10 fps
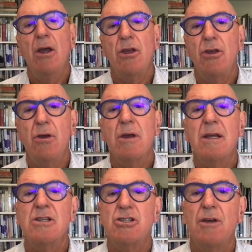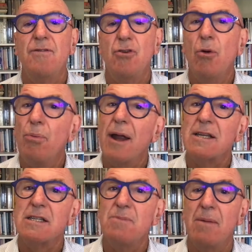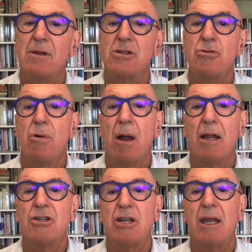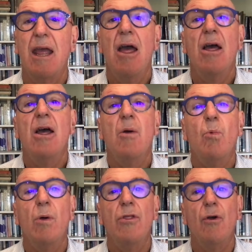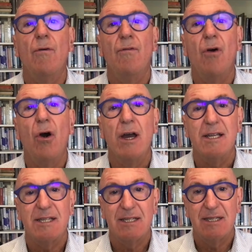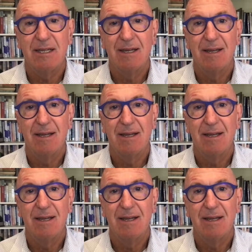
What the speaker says: you can shift your practice members' neurology with your voice.